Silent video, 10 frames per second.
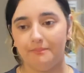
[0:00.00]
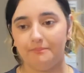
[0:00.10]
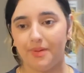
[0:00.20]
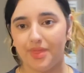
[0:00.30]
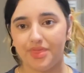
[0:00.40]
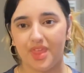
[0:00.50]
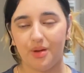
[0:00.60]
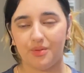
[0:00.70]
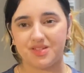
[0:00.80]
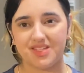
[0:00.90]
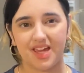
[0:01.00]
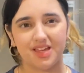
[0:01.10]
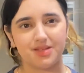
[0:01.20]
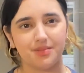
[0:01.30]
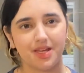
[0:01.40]
but they would say
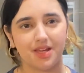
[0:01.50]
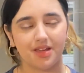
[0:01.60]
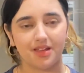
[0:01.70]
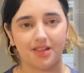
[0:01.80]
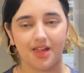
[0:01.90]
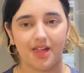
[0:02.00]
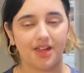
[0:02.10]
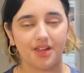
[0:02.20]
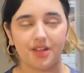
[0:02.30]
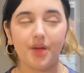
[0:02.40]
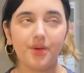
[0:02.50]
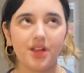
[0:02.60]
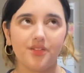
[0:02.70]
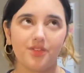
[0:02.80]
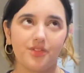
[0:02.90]
something like, they
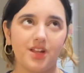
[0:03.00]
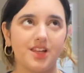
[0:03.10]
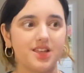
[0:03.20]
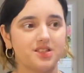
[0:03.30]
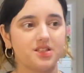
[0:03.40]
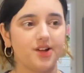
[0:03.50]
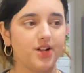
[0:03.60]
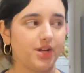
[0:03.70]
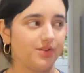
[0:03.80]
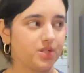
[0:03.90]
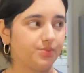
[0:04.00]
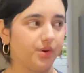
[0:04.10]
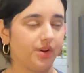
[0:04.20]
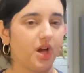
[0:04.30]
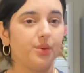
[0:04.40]
wouldn't even really necessarily respond. I